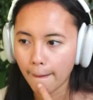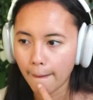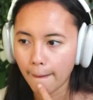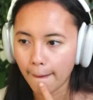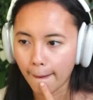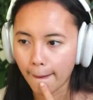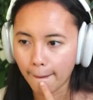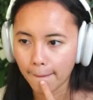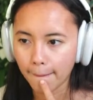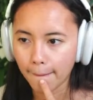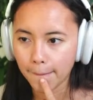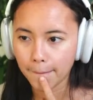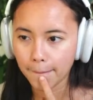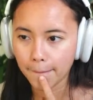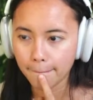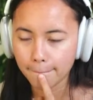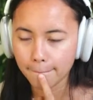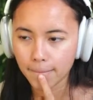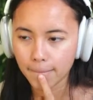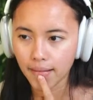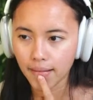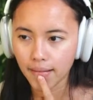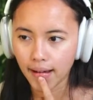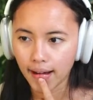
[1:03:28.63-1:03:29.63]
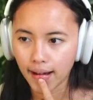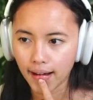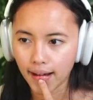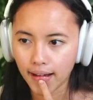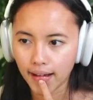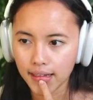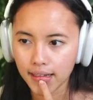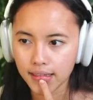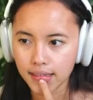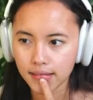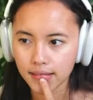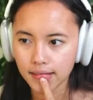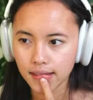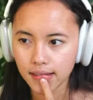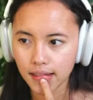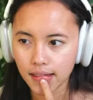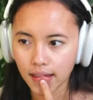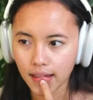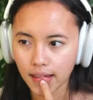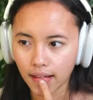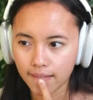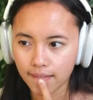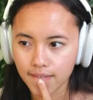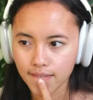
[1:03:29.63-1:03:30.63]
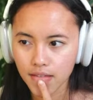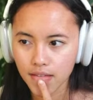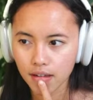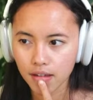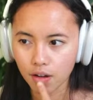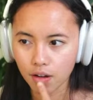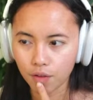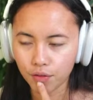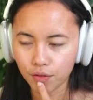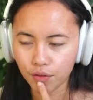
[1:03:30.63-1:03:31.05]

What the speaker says: And so,